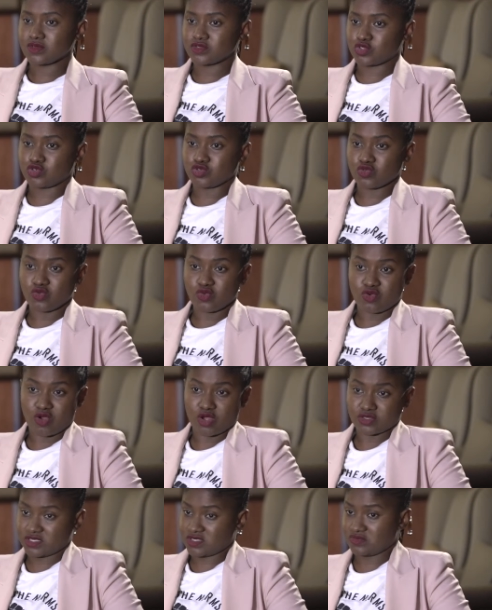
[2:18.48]
to
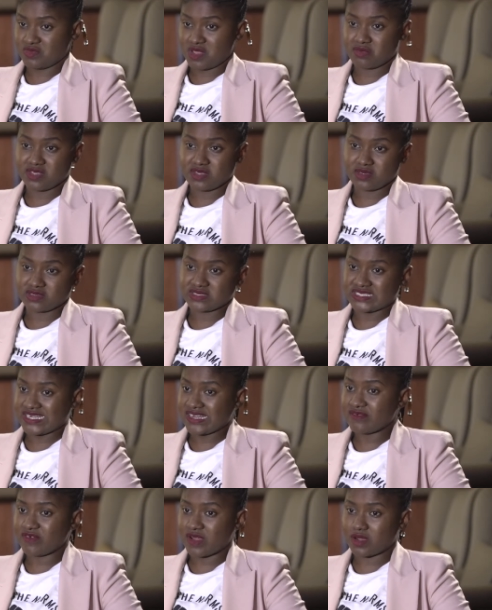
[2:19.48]
not maybe
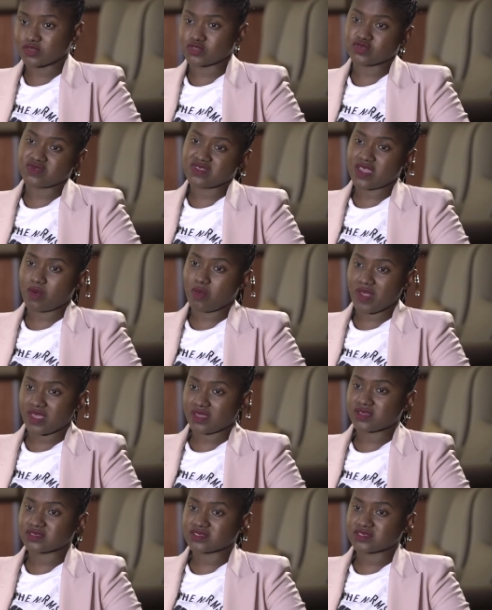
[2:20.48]
deliver or do their work.